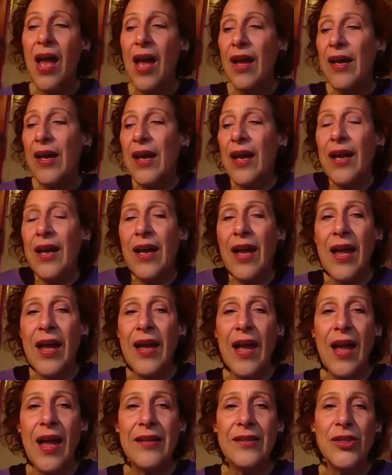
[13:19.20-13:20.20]

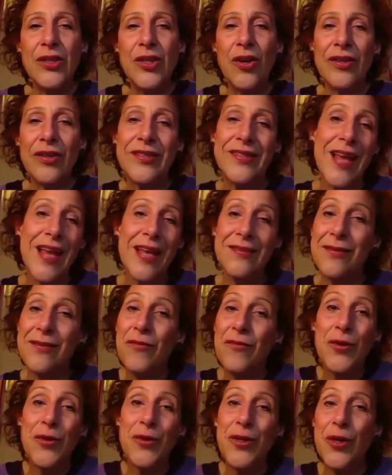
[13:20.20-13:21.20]
and your sense of
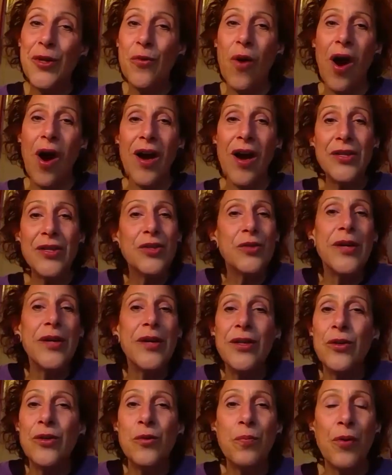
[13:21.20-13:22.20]
who you are, doing
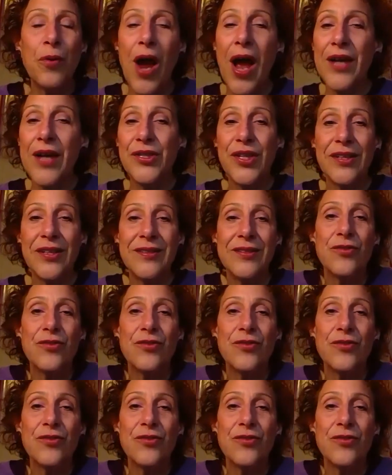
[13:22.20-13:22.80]
new projects,